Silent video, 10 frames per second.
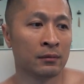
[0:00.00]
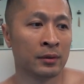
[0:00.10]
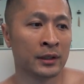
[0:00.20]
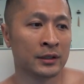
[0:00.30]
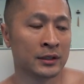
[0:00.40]

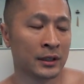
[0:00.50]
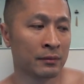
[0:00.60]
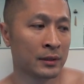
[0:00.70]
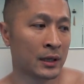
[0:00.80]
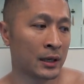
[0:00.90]
but at the same
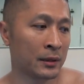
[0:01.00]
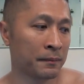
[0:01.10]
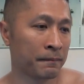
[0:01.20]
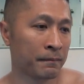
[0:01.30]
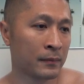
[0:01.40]

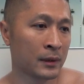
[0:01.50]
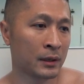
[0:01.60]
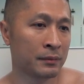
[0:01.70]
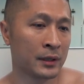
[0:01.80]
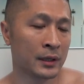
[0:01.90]
time
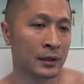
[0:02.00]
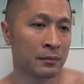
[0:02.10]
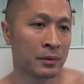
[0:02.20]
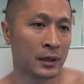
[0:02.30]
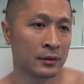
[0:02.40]
I'm thinking
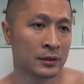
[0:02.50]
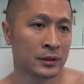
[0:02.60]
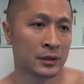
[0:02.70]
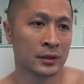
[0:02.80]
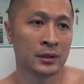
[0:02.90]
about
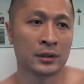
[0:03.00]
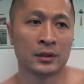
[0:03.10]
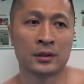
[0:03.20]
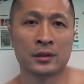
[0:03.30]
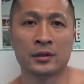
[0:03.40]

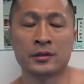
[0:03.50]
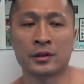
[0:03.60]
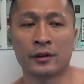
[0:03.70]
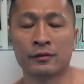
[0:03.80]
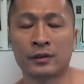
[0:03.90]
you
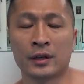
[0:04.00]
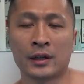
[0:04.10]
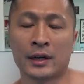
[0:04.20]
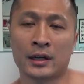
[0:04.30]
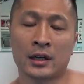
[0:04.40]
know I've read a
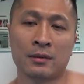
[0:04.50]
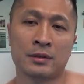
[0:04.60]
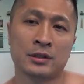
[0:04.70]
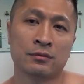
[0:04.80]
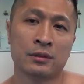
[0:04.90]
lot of
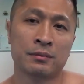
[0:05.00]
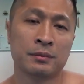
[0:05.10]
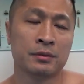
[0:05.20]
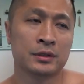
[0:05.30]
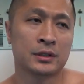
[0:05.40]
comments of what
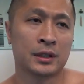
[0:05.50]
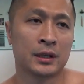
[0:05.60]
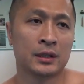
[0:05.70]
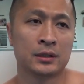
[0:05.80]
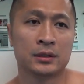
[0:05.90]
people
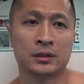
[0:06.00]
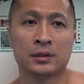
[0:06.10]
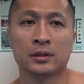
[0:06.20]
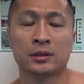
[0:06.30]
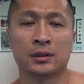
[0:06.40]
said
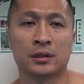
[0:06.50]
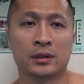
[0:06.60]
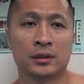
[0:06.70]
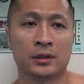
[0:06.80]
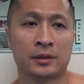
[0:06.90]

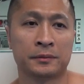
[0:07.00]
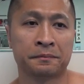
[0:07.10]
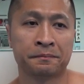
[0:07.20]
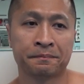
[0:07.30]
and um,